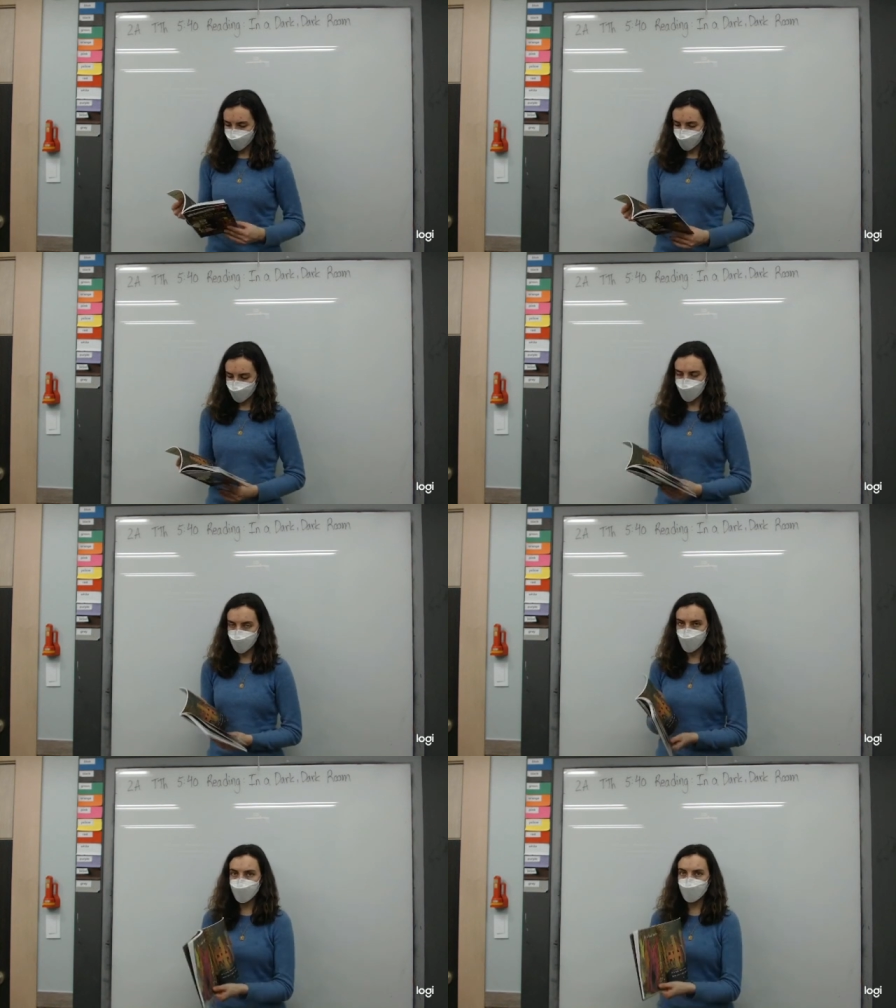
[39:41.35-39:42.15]
So
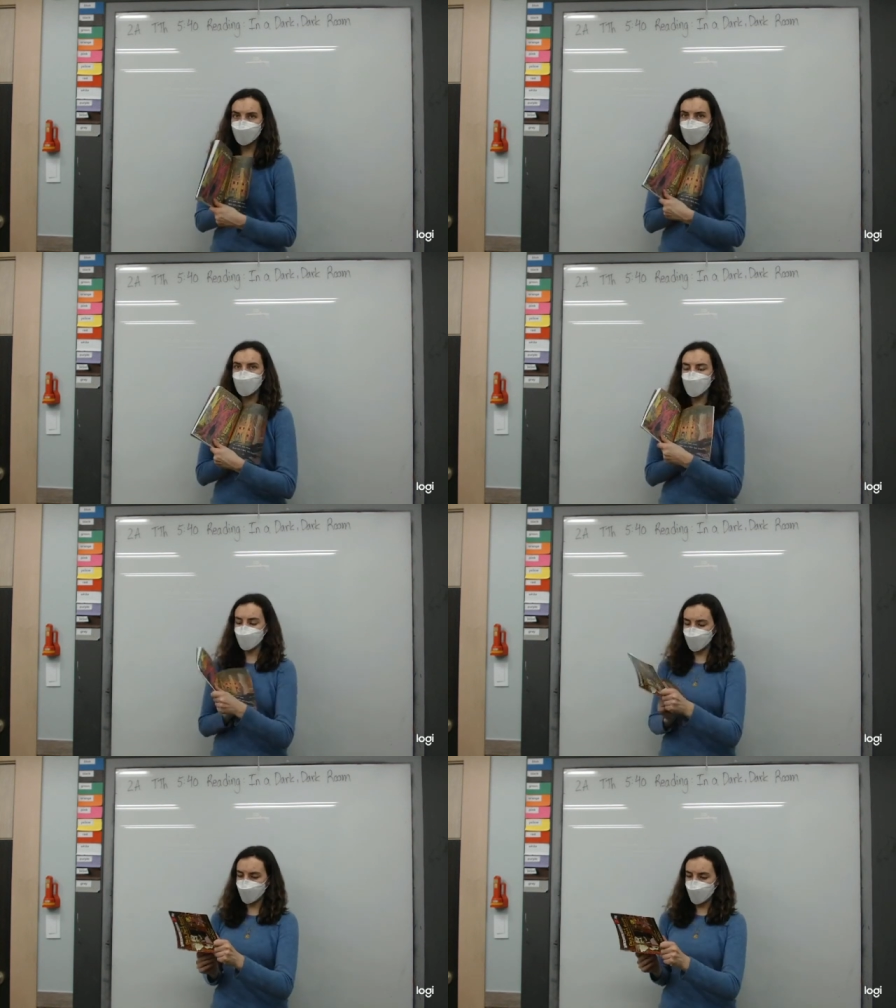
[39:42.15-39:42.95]
go to
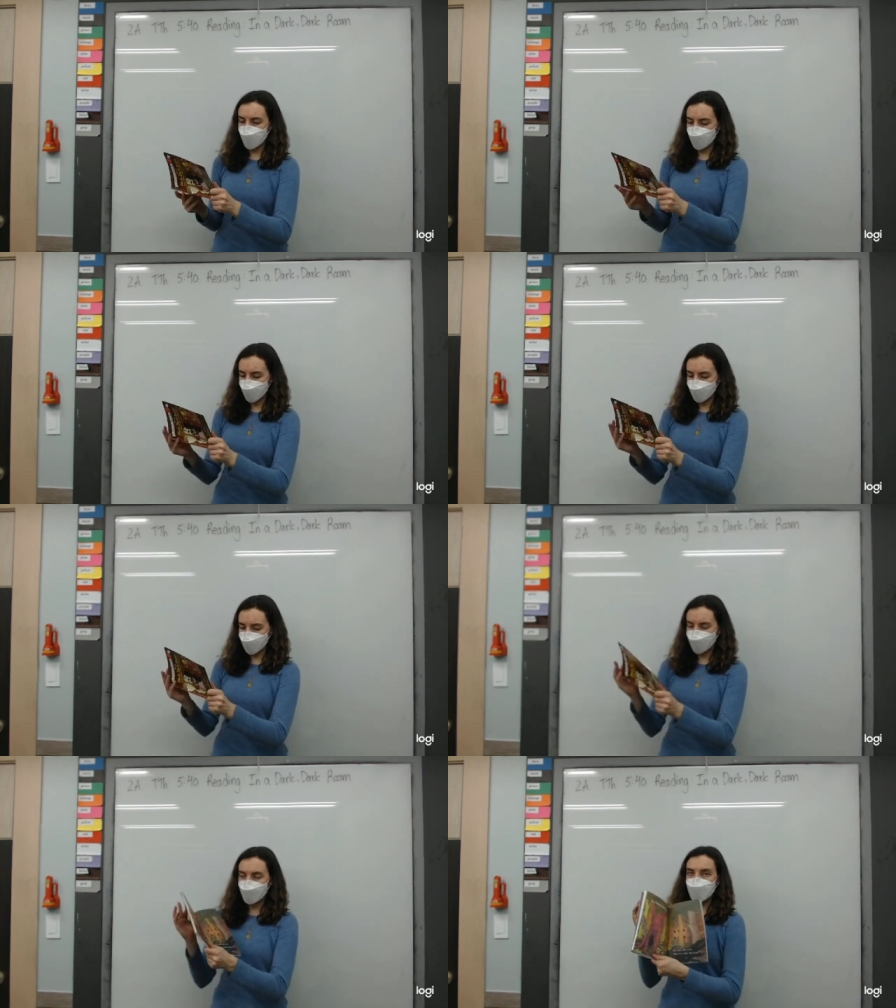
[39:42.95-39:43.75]
page
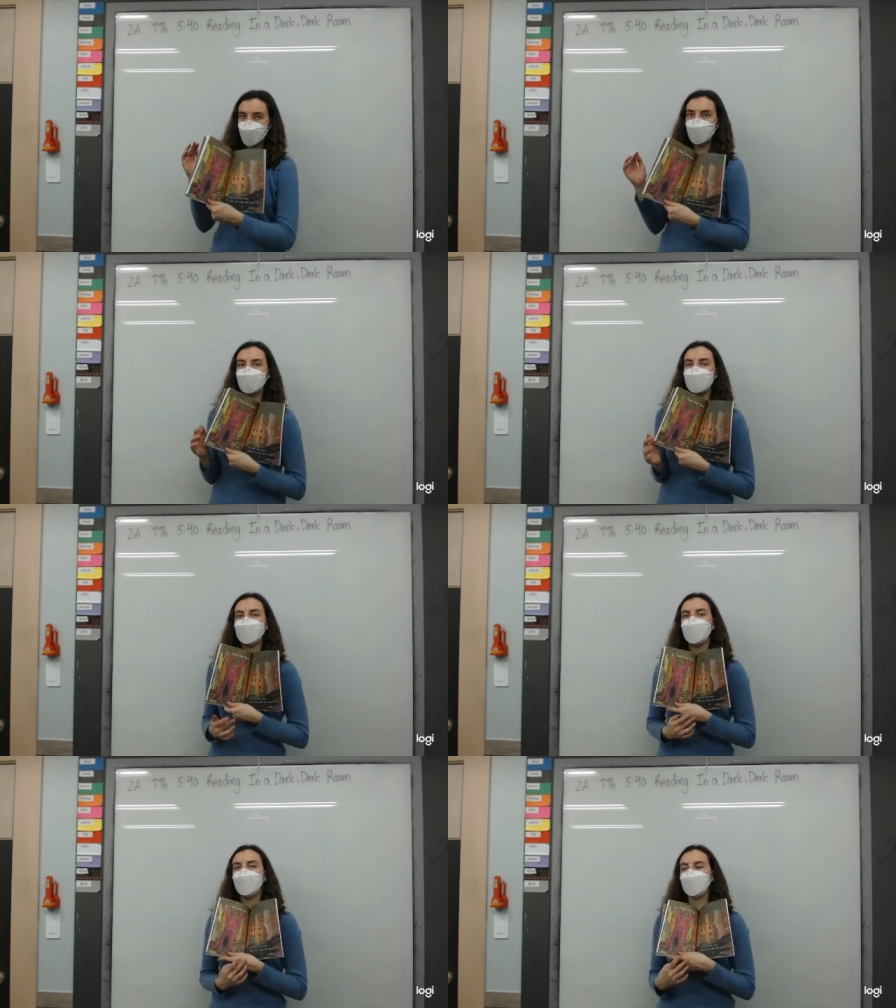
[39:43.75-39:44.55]

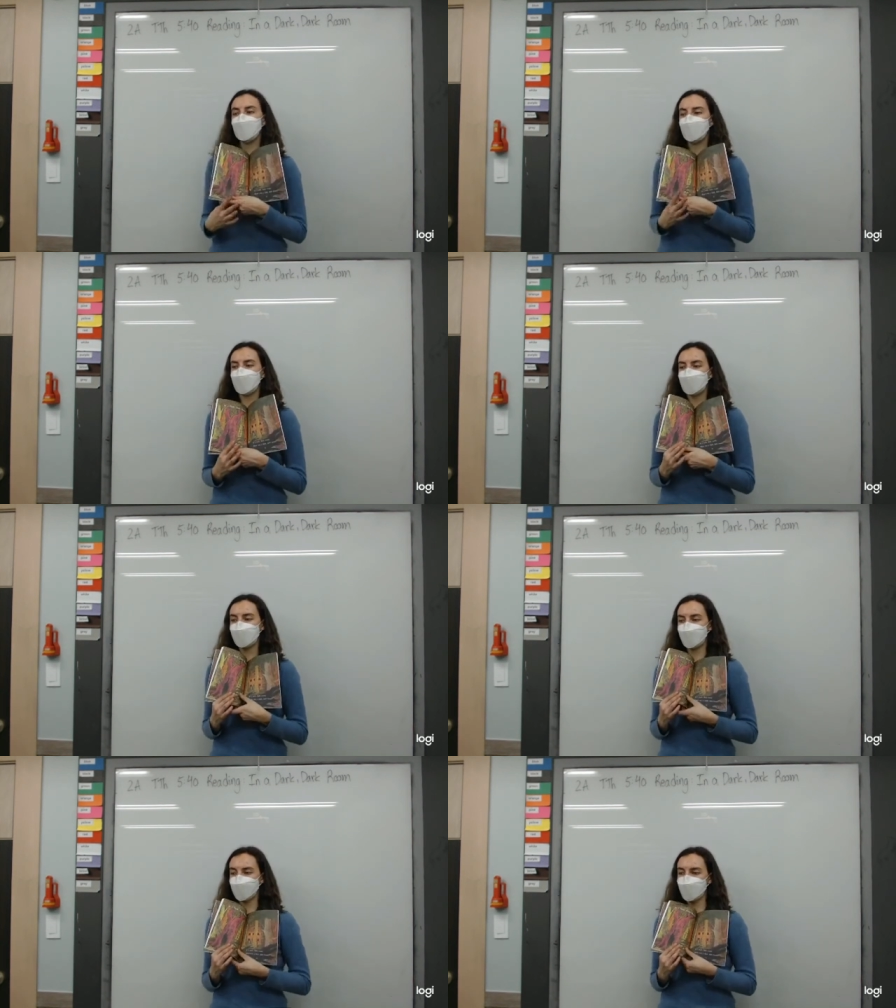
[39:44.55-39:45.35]
34 and
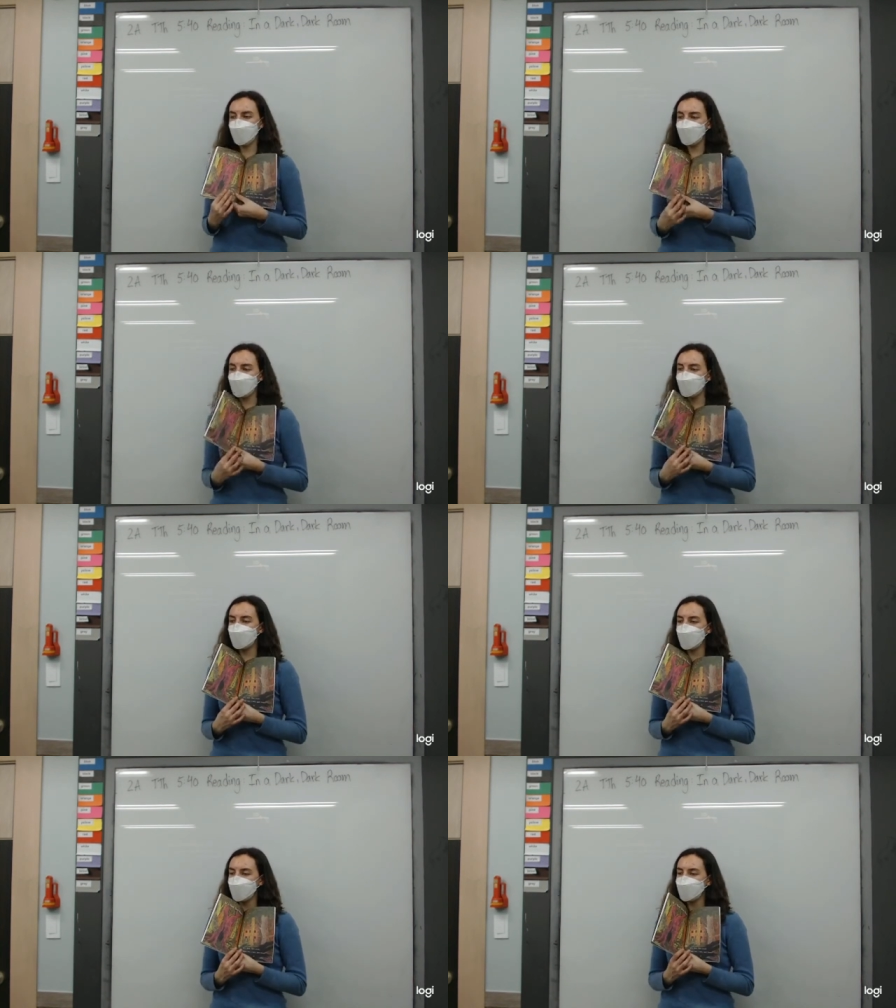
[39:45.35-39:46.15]
35 in my
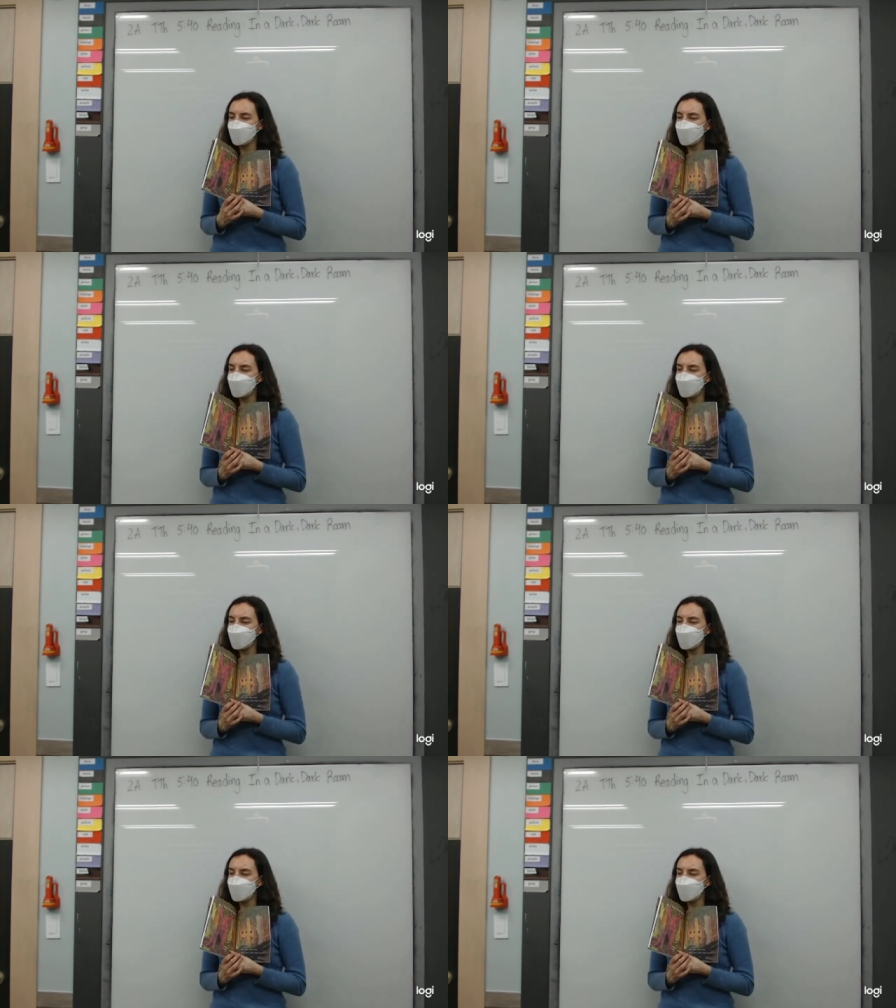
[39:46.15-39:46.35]
book,